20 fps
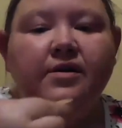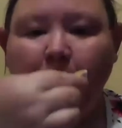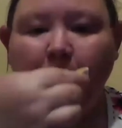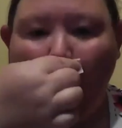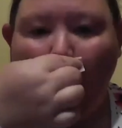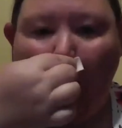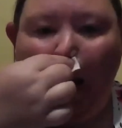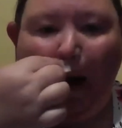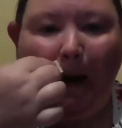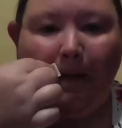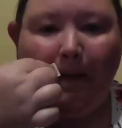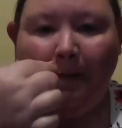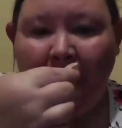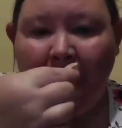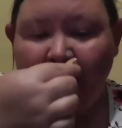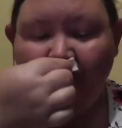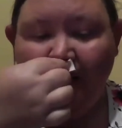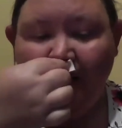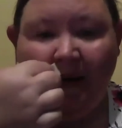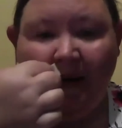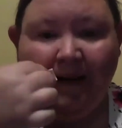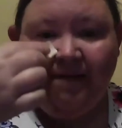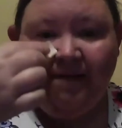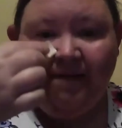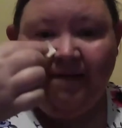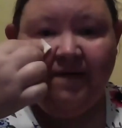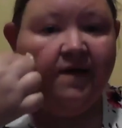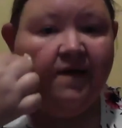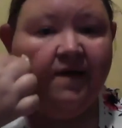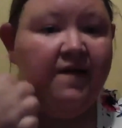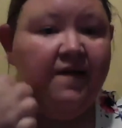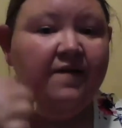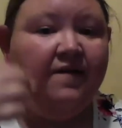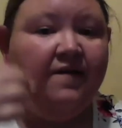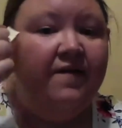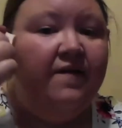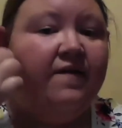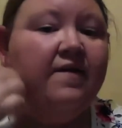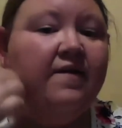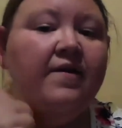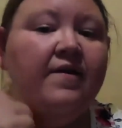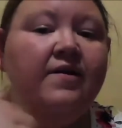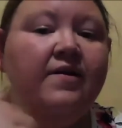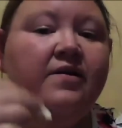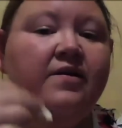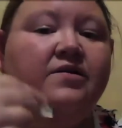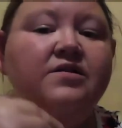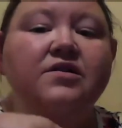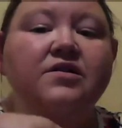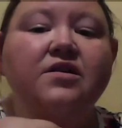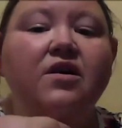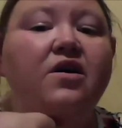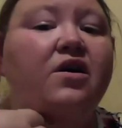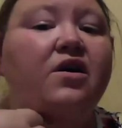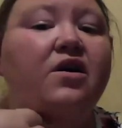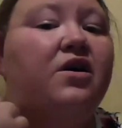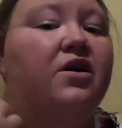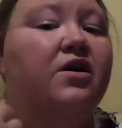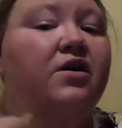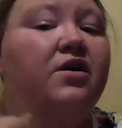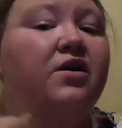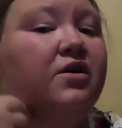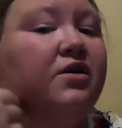like my faces. And it's all